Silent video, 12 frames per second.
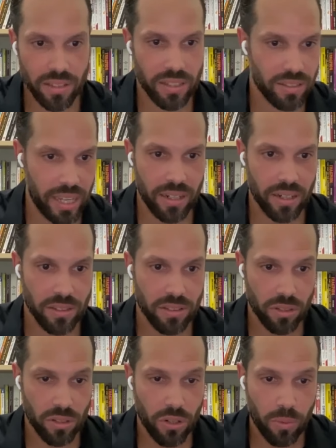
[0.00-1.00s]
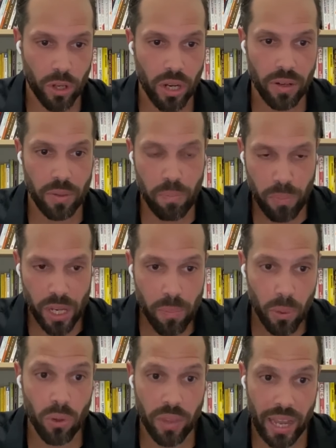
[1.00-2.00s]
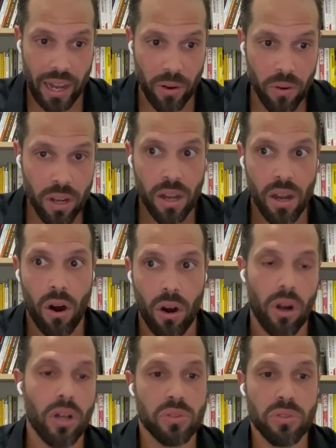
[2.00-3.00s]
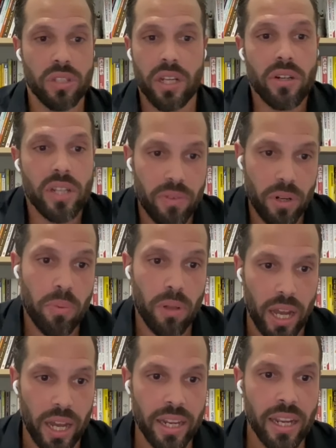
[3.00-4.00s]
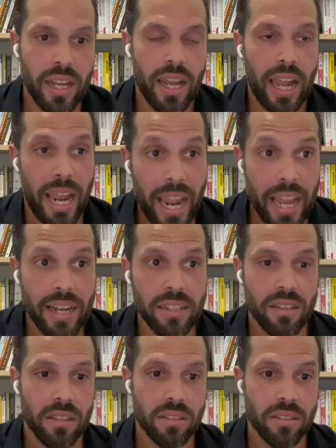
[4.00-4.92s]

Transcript: because people now are also scared to even apply, and